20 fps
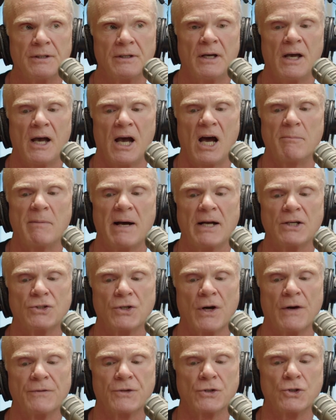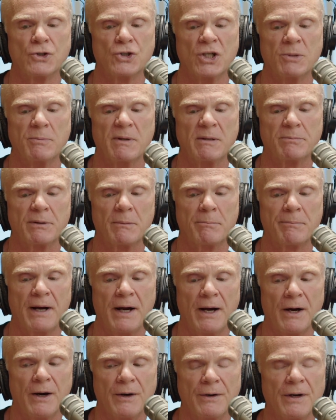how Mike Johnson should have been
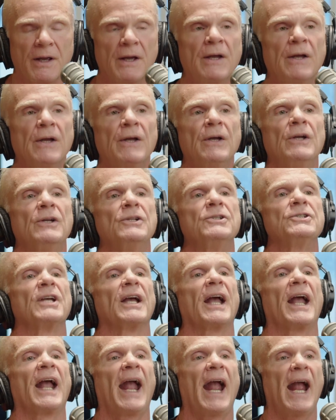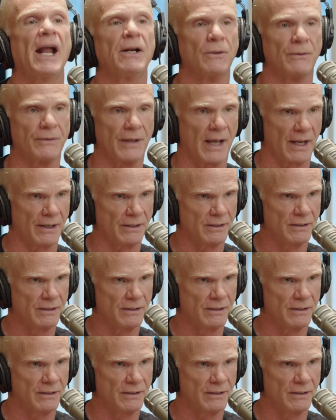prepared to handle that.